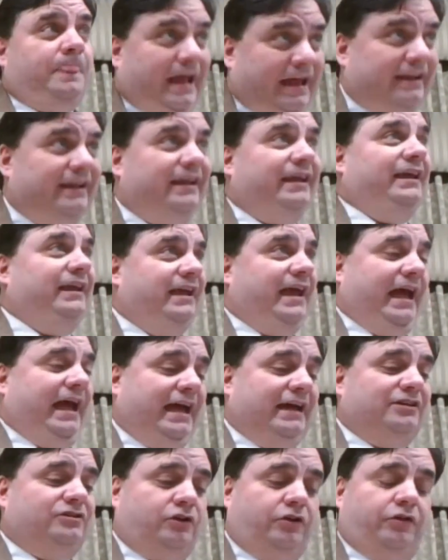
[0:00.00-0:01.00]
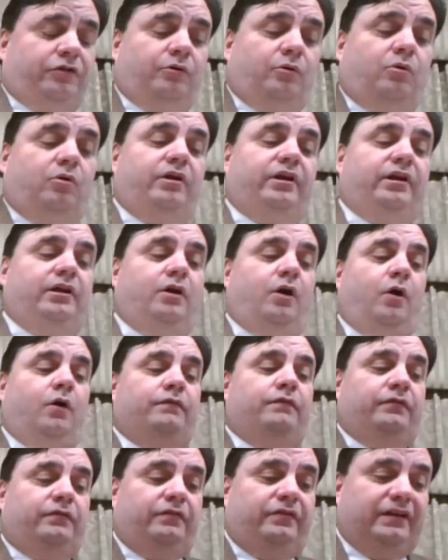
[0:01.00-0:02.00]
And he has authority
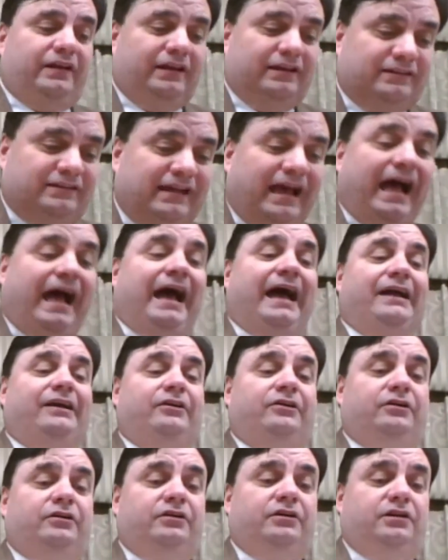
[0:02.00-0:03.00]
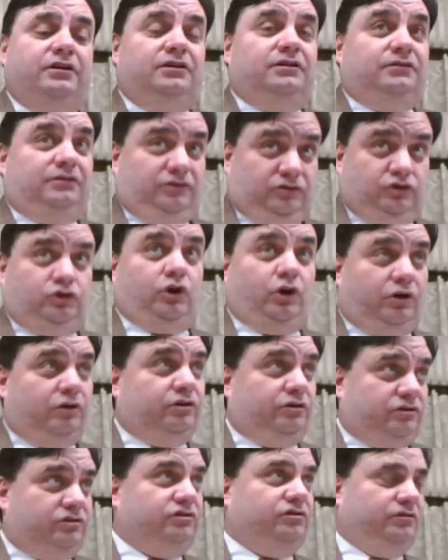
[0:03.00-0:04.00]
over the entire
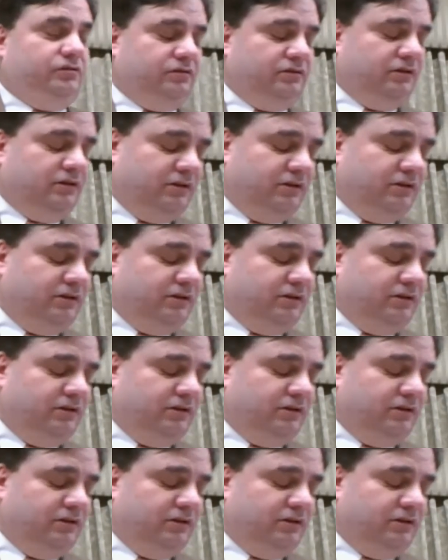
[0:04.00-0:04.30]
church